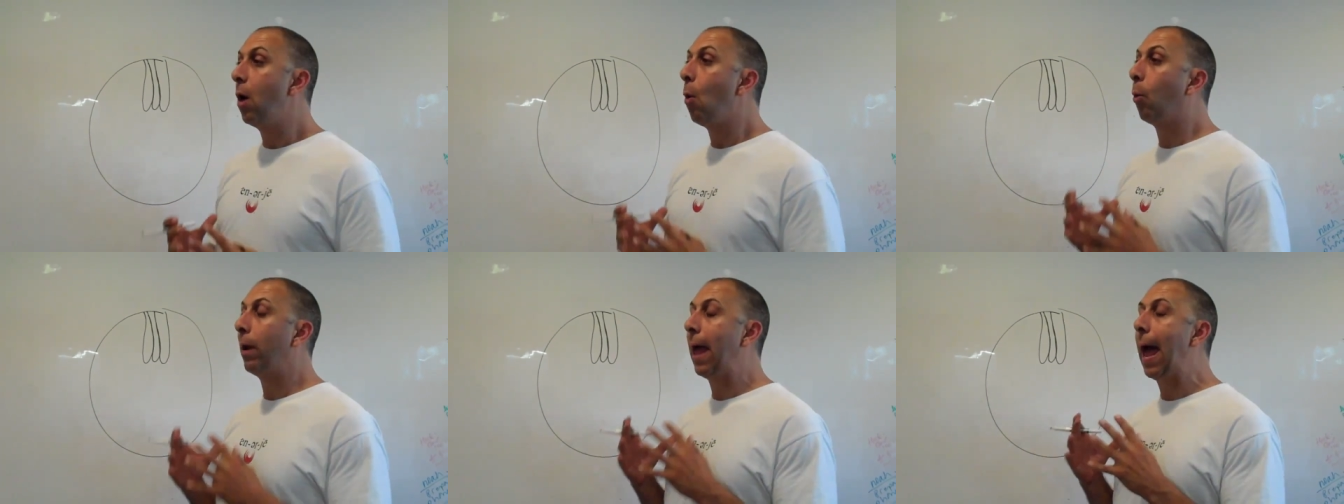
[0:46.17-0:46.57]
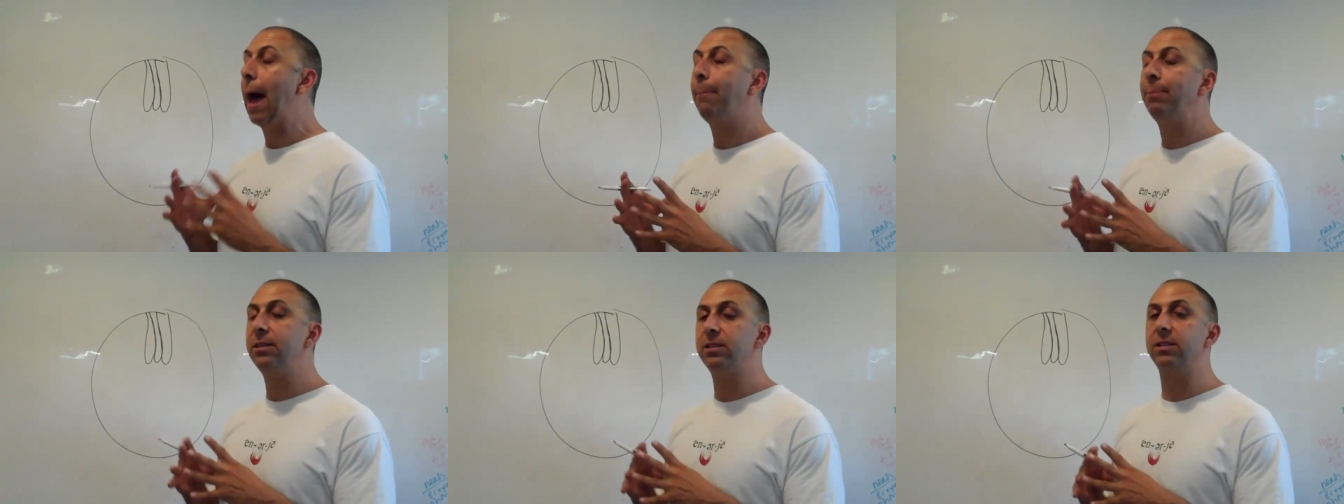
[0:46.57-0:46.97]
What
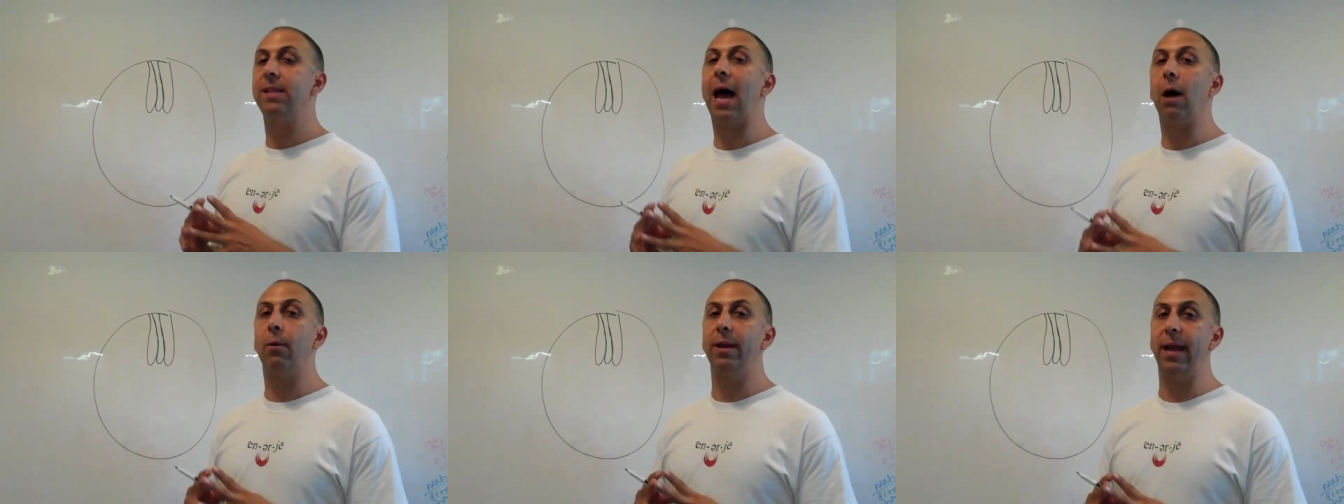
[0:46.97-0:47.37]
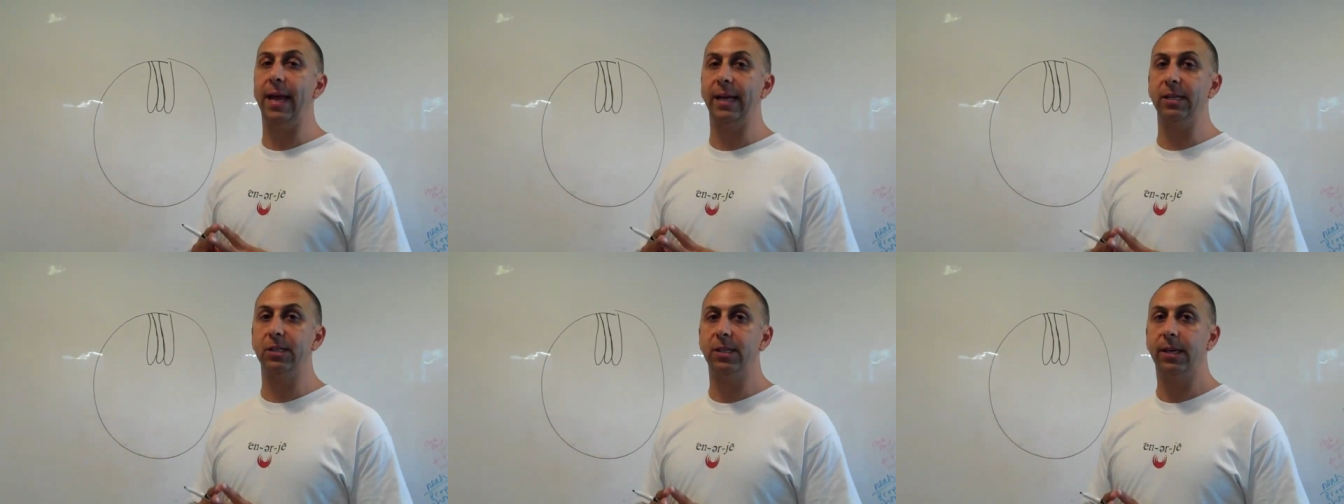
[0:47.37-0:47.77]
happens
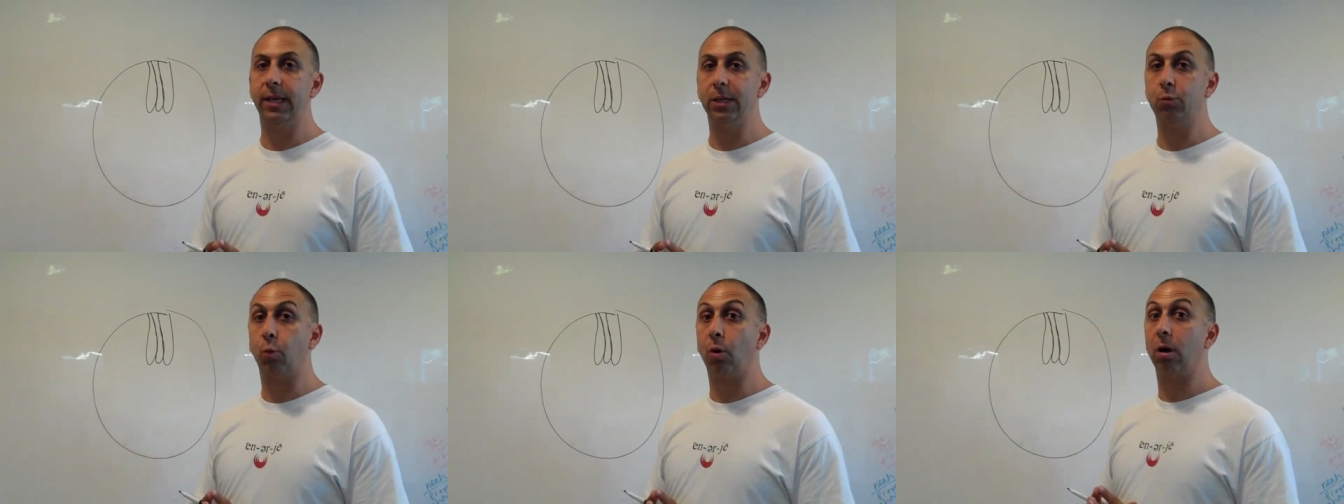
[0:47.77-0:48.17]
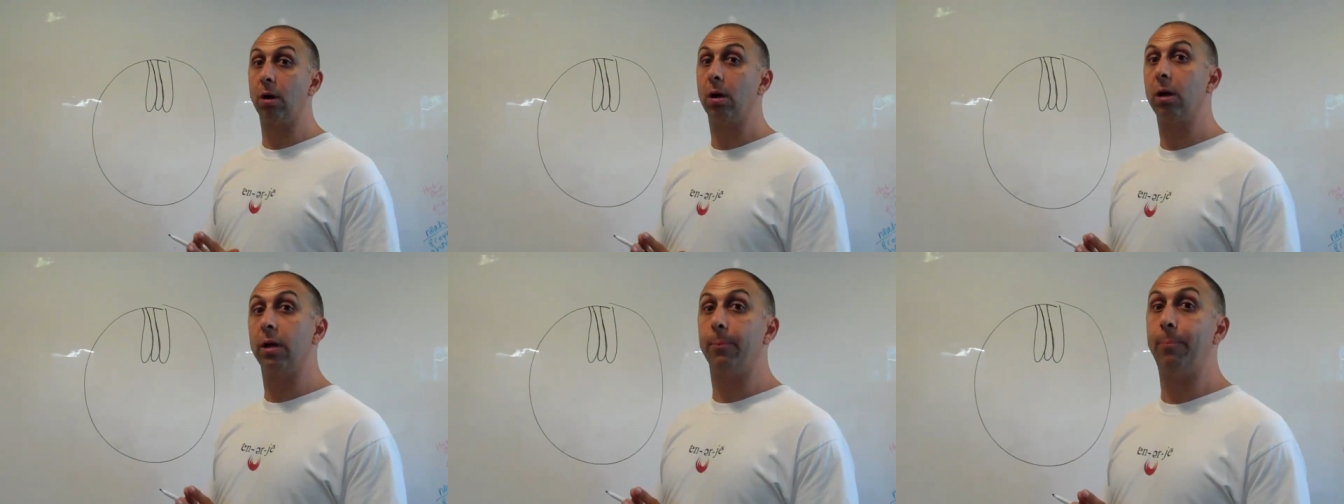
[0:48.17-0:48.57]
nowadays is we're